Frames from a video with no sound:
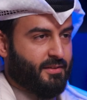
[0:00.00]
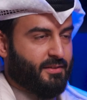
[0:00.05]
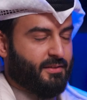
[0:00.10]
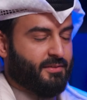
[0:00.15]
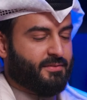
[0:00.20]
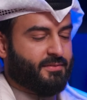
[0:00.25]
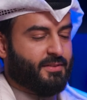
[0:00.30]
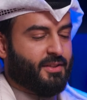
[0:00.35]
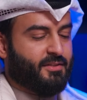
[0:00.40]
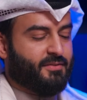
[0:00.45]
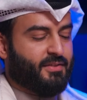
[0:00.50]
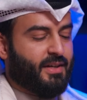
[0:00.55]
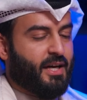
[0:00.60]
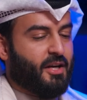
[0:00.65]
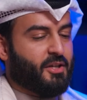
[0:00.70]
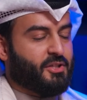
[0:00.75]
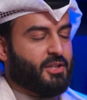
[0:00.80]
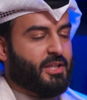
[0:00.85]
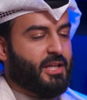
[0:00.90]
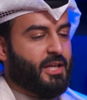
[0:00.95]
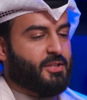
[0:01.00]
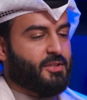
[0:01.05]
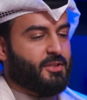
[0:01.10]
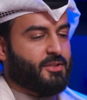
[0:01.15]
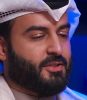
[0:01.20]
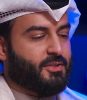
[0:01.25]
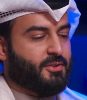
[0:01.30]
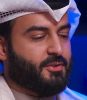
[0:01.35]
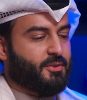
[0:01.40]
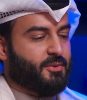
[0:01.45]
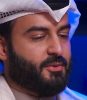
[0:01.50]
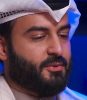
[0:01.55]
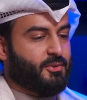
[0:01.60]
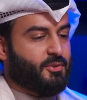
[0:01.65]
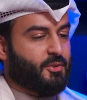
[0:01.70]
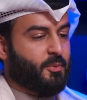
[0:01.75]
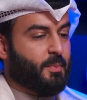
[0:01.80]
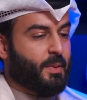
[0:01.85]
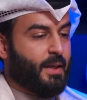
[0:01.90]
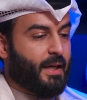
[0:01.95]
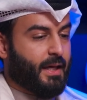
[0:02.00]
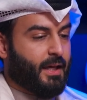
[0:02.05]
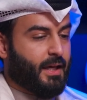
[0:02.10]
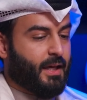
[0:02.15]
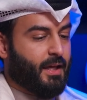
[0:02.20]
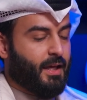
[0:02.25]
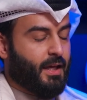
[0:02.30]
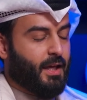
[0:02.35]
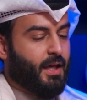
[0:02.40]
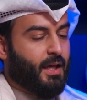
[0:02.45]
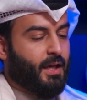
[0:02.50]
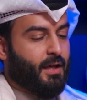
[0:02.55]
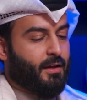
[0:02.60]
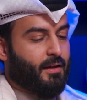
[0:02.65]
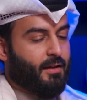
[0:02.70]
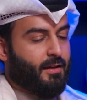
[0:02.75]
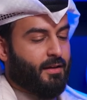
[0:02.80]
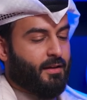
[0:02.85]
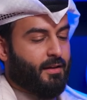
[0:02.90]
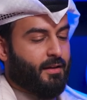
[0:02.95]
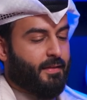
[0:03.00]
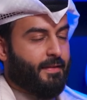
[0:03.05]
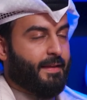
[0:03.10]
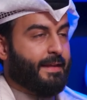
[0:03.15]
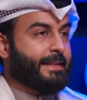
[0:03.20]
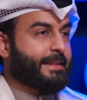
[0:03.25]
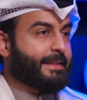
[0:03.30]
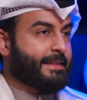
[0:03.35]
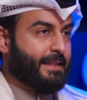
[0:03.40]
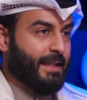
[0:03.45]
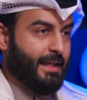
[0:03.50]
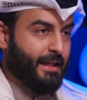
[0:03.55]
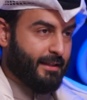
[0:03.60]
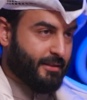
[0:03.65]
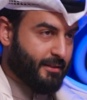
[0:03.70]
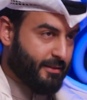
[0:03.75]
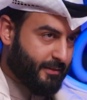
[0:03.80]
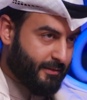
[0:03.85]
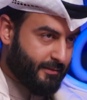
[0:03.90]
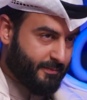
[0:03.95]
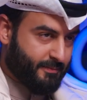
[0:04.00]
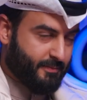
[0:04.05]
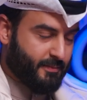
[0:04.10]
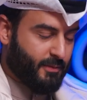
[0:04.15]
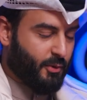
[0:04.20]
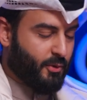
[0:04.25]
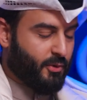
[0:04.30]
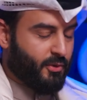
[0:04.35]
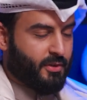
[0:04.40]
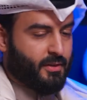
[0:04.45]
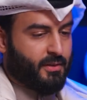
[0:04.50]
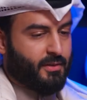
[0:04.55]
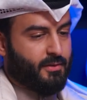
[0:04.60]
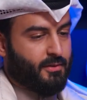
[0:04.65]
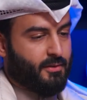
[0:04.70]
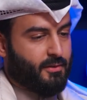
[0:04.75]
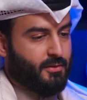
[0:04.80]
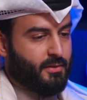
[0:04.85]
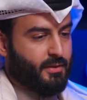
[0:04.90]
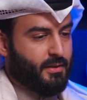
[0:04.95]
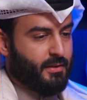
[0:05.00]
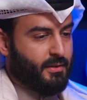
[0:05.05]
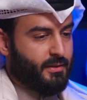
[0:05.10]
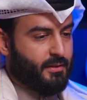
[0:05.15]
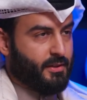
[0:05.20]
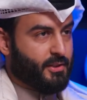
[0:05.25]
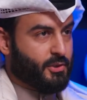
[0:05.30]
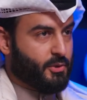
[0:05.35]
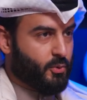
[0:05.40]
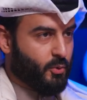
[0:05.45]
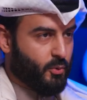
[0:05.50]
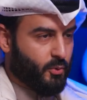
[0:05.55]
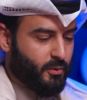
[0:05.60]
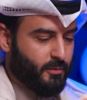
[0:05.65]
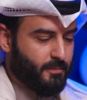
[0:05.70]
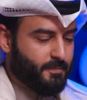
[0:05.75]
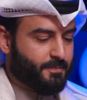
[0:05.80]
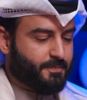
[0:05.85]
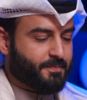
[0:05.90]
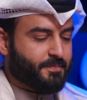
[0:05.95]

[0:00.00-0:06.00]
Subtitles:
of Higher Education just to pick the state or the school,